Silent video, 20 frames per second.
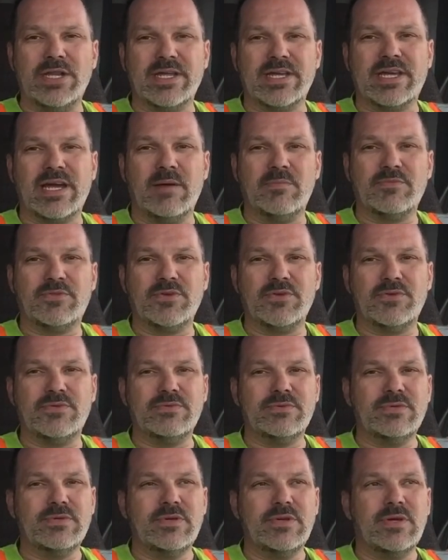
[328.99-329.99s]
and come through
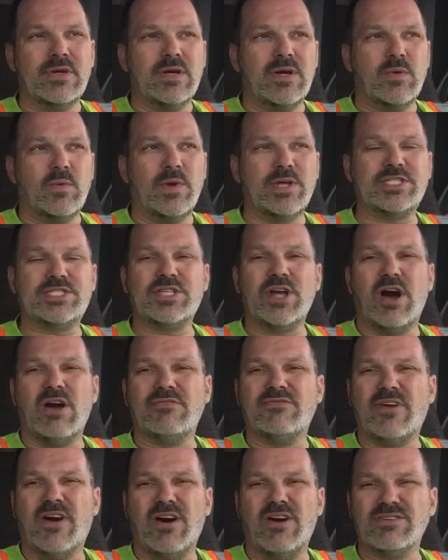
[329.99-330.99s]
Wichita
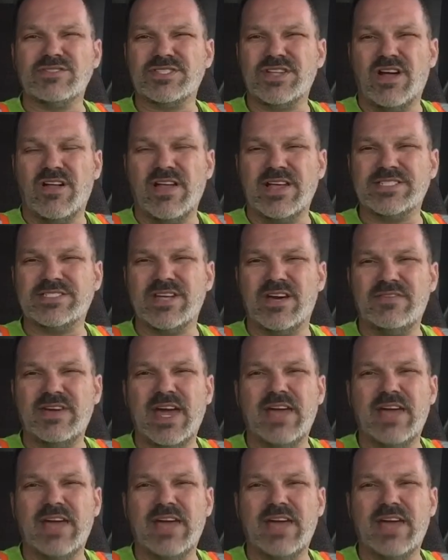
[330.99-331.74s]
Falls and all that stuff.